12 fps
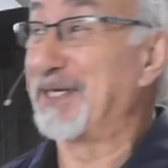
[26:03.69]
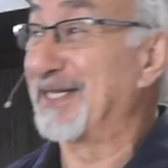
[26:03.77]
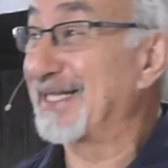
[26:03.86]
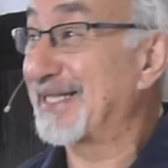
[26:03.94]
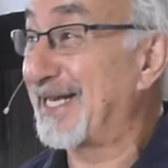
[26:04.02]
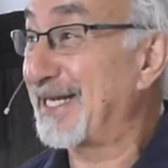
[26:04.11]

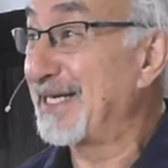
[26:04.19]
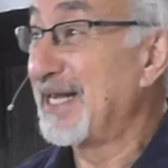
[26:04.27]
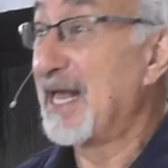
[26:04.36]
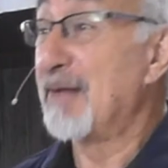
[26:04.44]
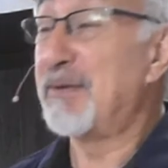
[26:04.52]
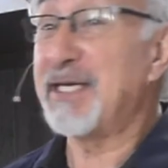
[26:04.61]
like that,
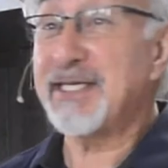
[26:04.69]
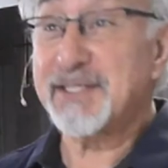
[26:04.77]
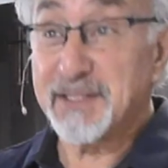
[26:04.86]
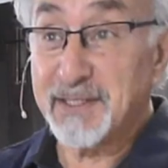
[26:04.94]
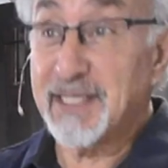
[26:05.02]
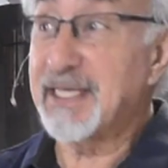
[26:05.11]
but he's
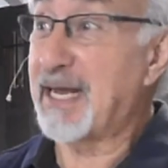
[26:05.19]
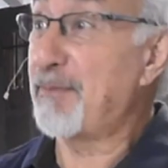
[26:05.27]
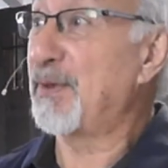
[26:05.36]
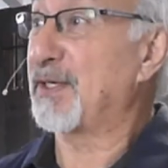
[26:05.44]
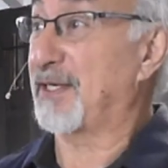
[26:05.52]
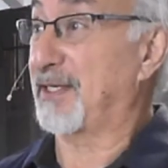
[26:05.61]
still a
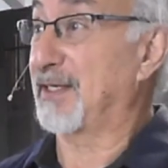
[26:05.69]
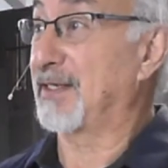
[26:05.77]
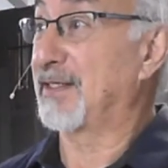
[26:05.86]
leopard.